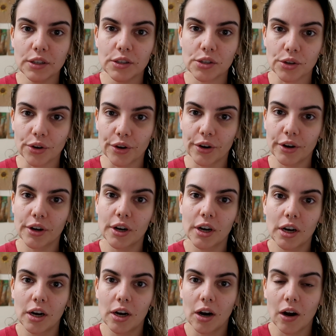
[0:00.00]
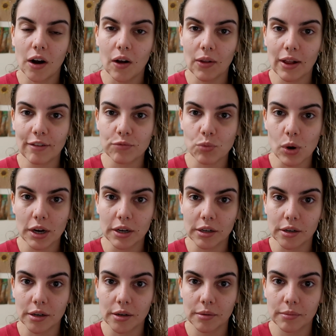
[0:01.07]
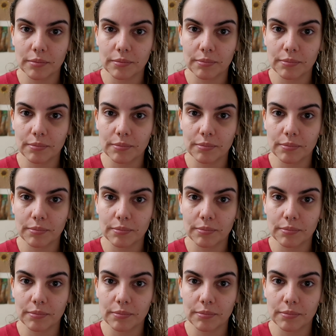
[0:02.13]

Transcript: So I'll have one